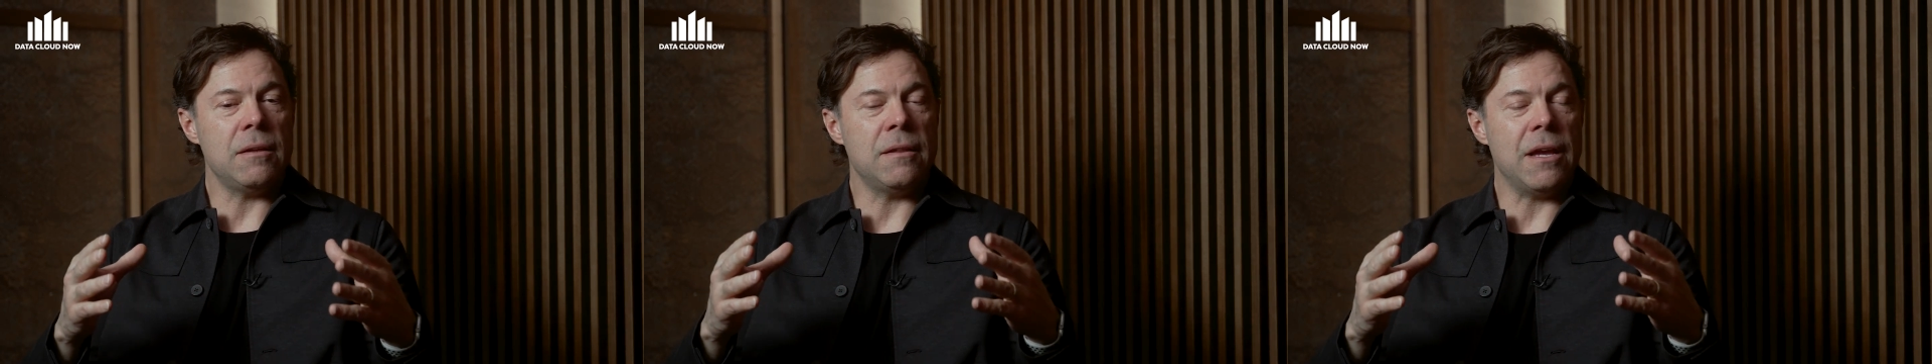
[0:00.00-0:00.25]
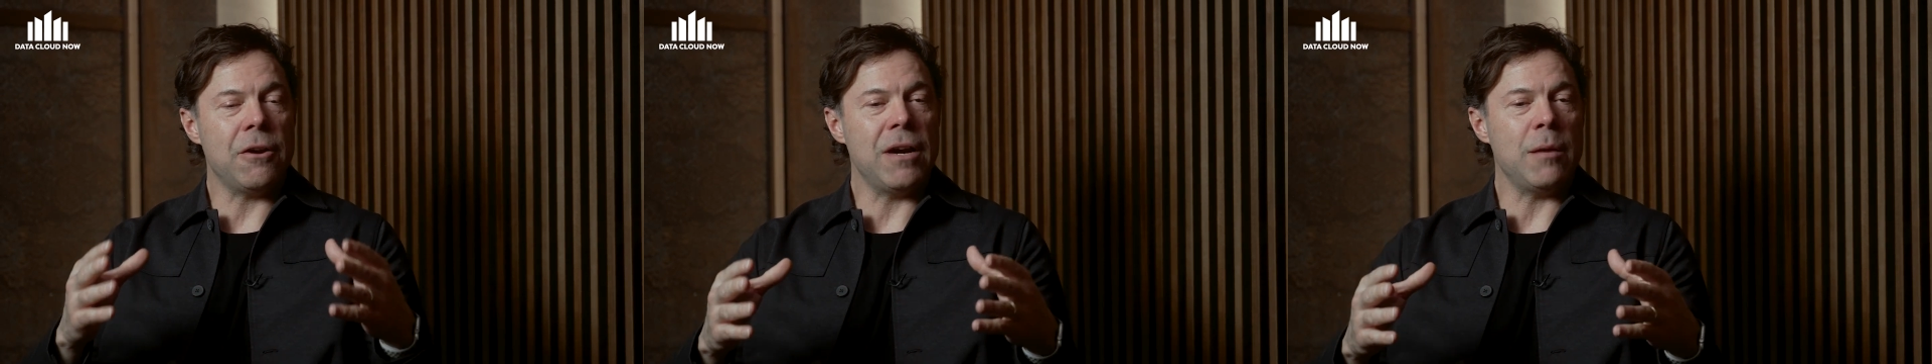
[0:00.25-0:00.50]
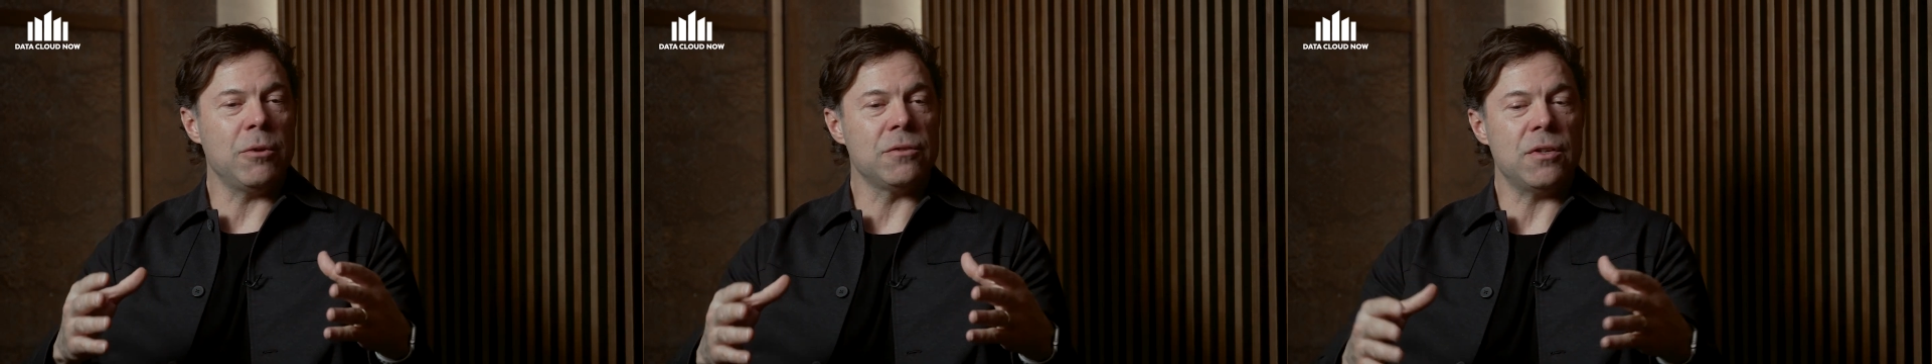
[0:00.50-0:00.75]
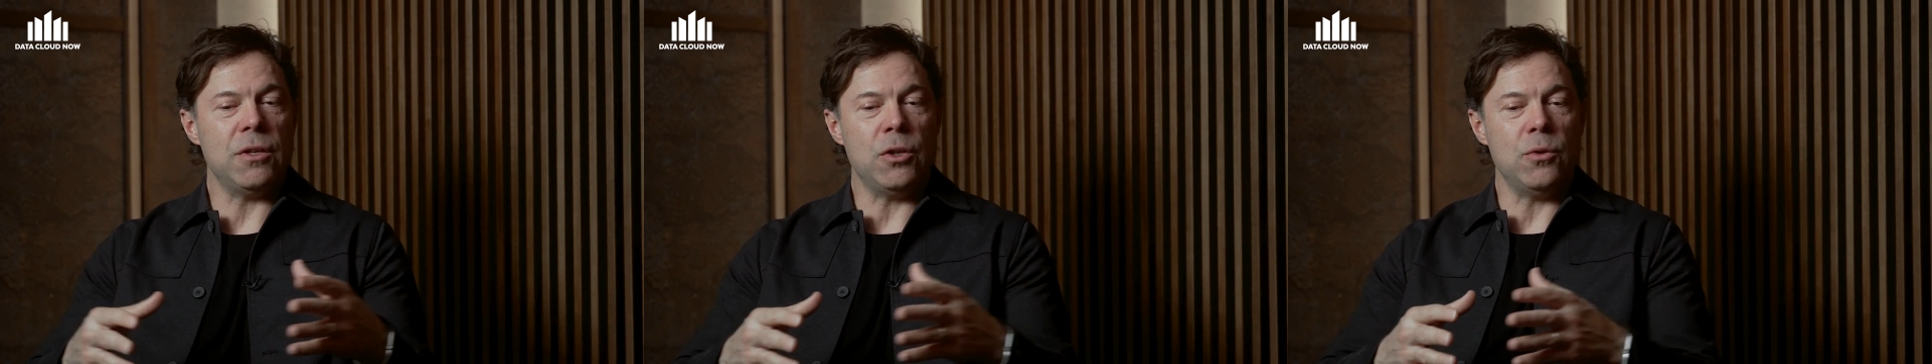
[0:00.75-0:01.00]
they're able
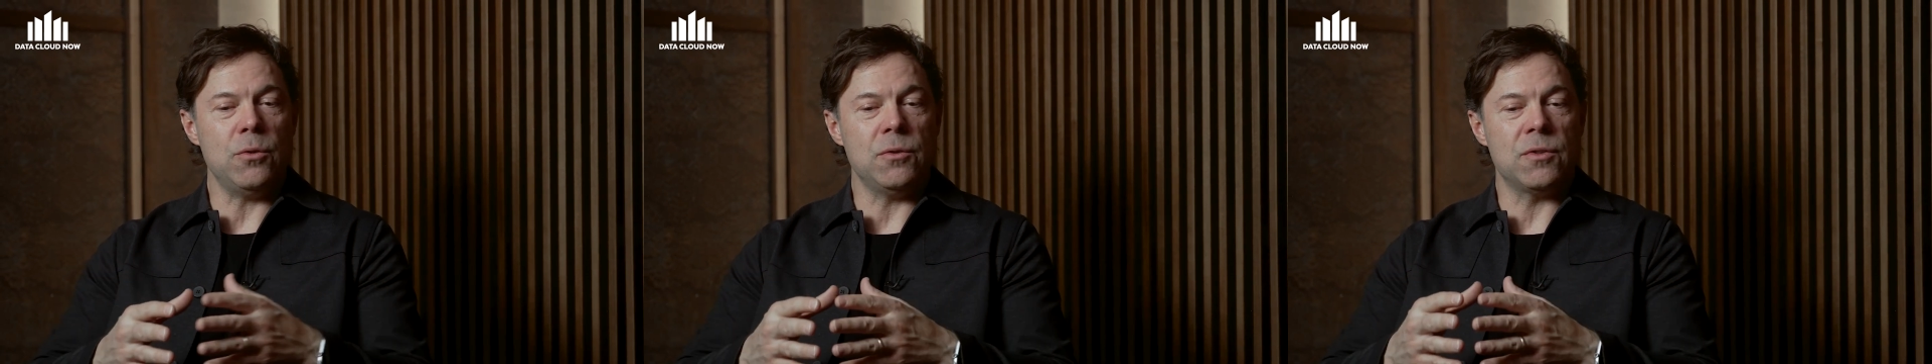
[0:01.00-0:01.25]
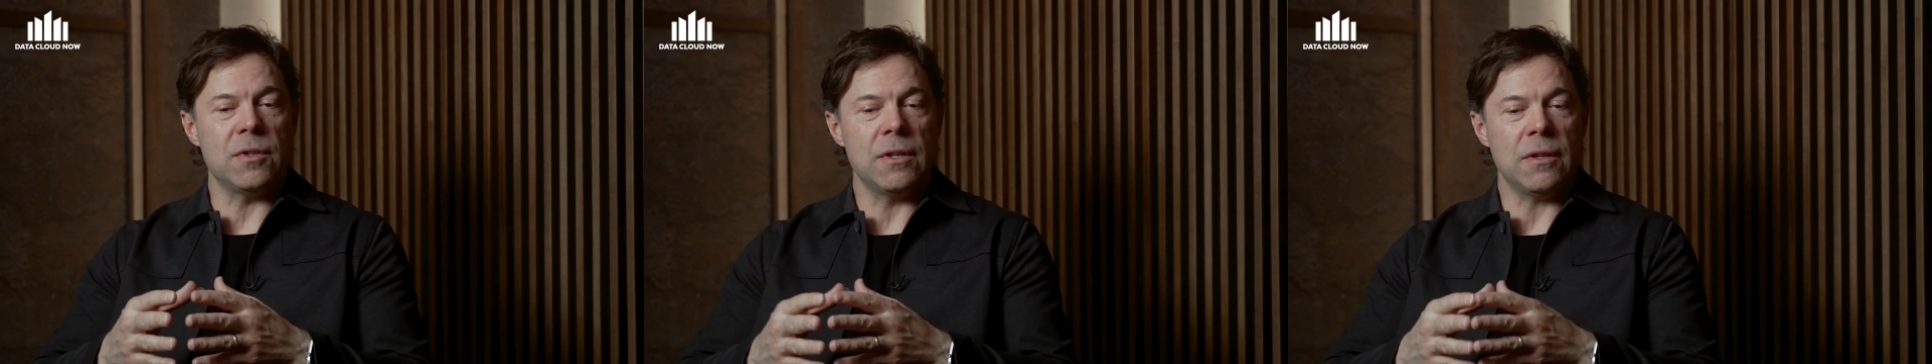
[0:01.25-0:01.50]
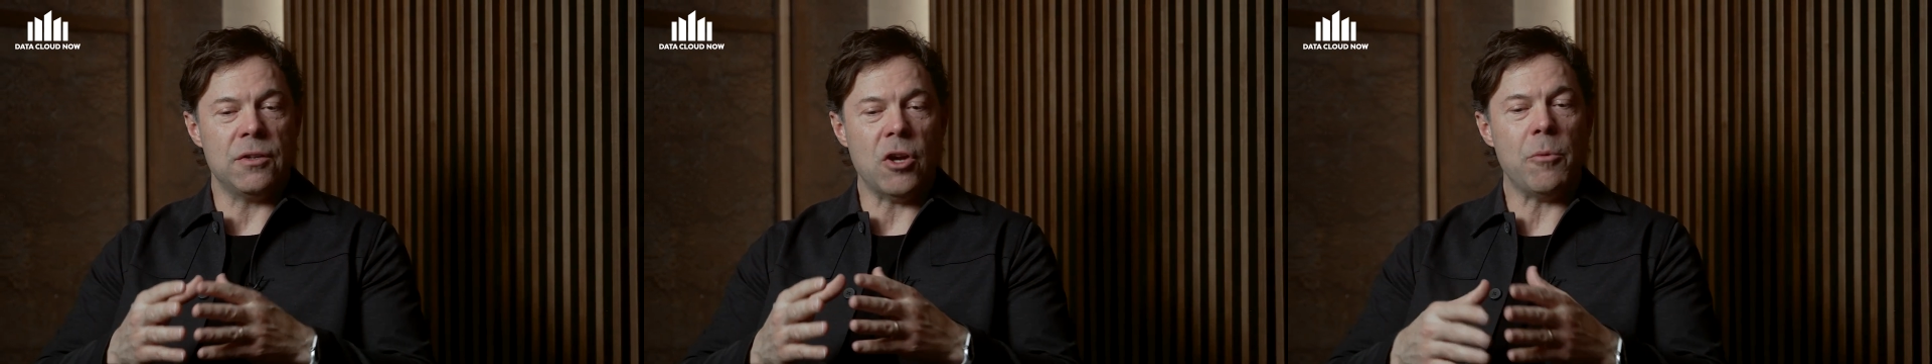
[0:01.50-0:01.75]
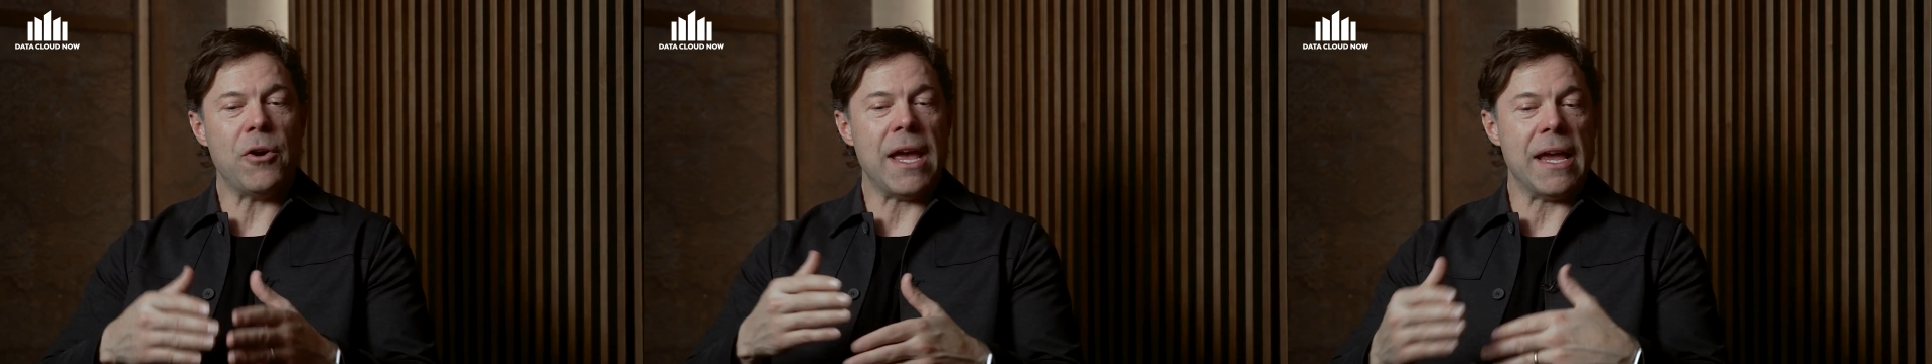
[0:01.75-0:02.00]
to use the
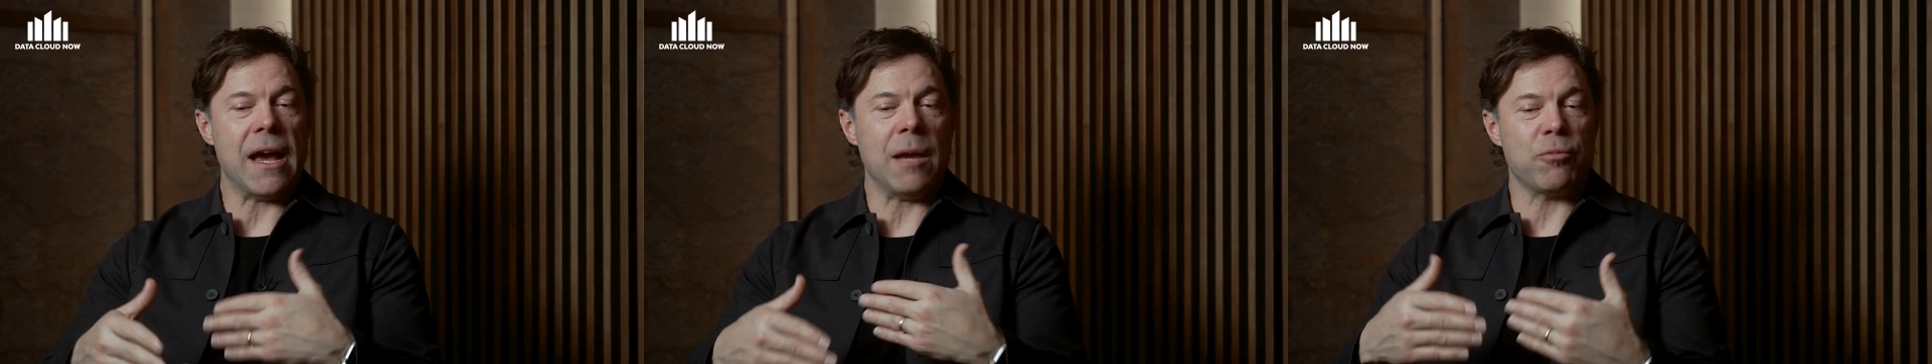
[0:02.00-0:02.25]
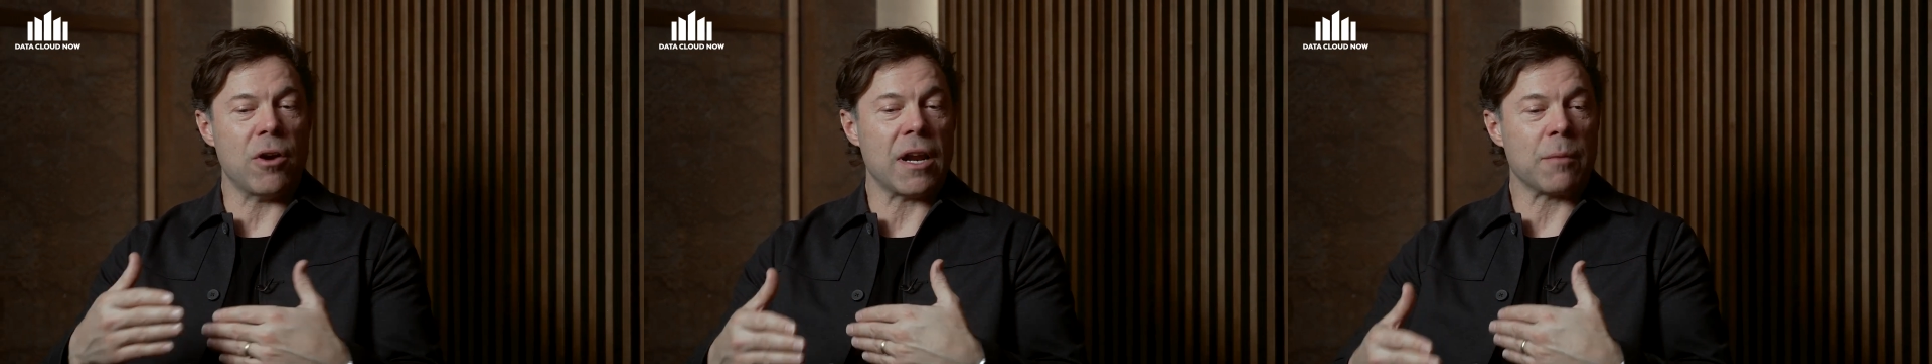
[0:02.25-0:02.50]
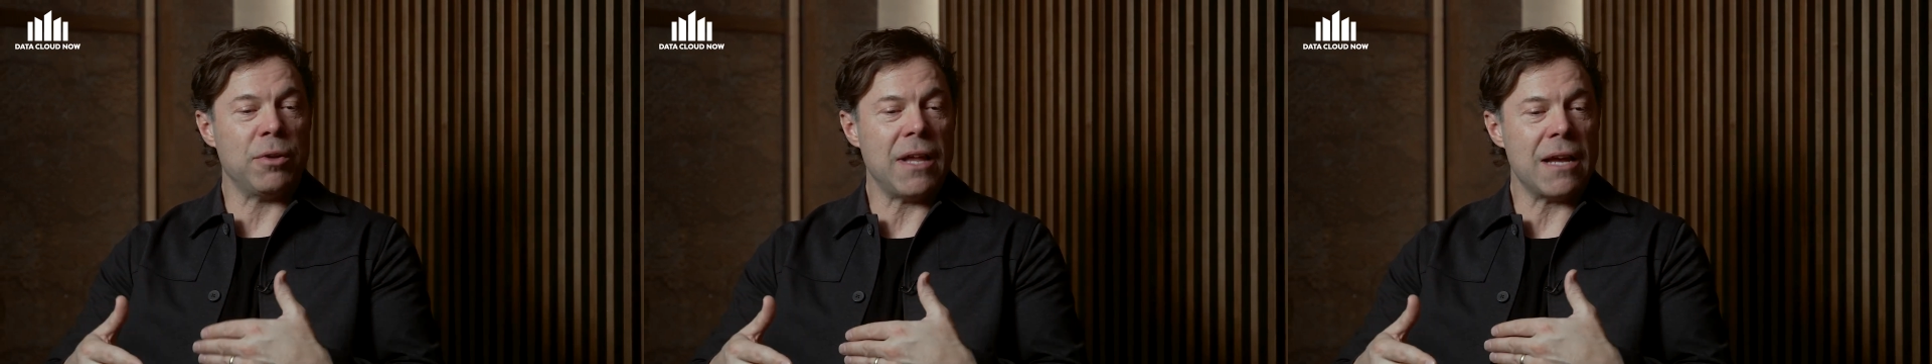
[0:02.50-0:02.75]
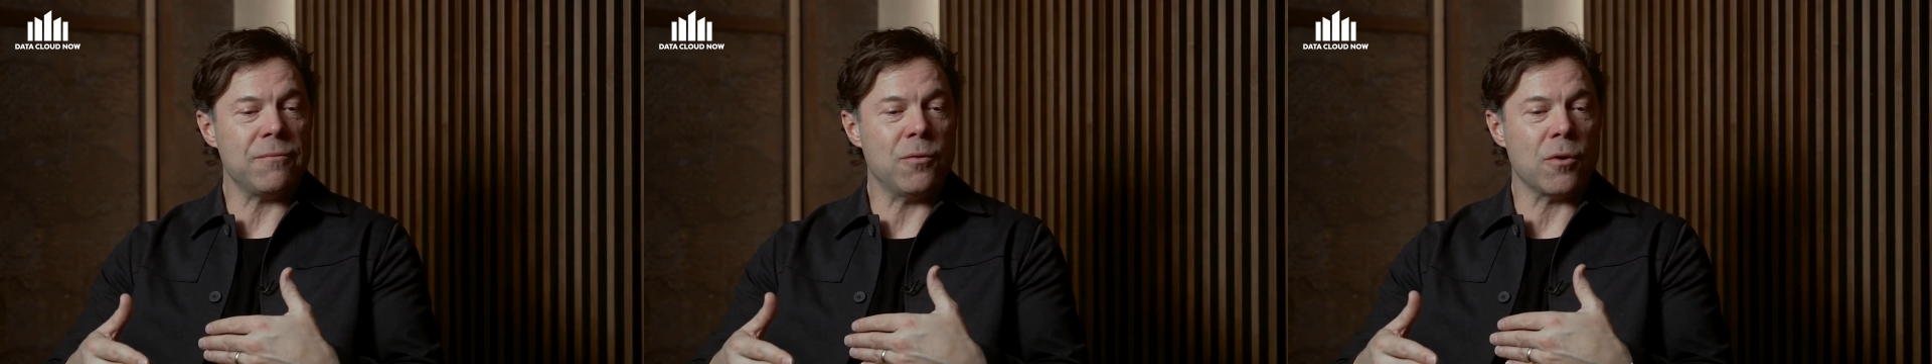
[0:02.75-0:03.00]
Domo AI product
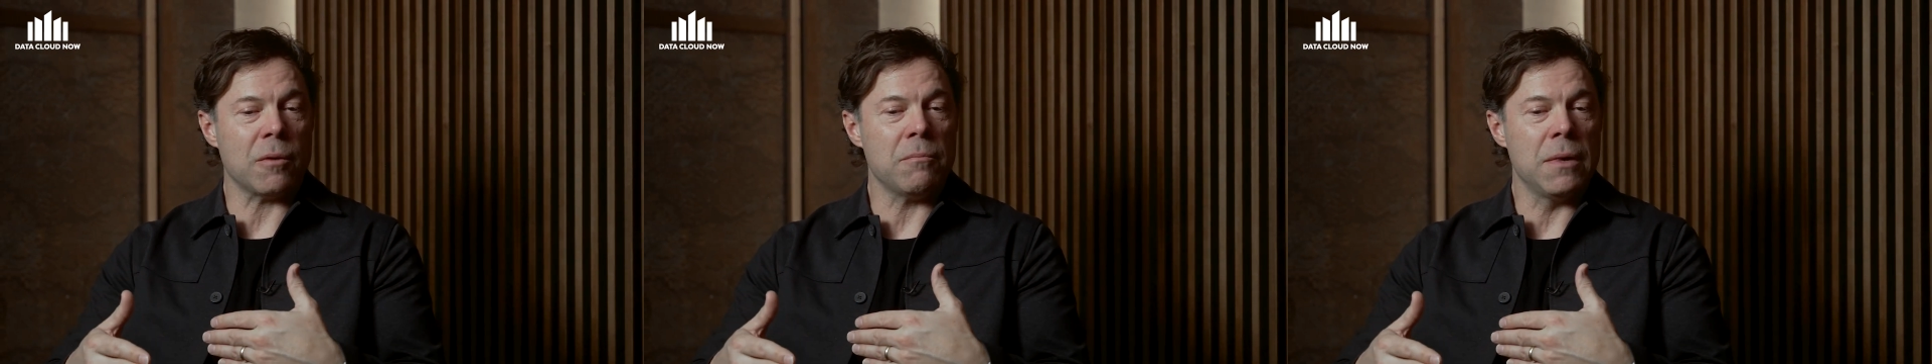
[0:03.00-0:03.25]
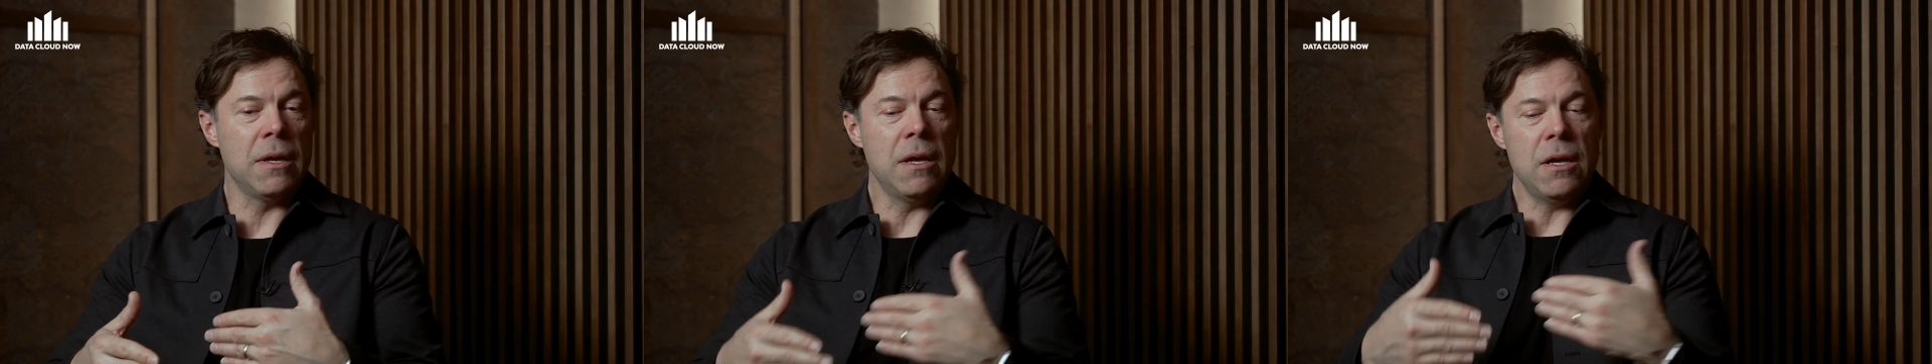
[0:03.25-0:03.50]
platform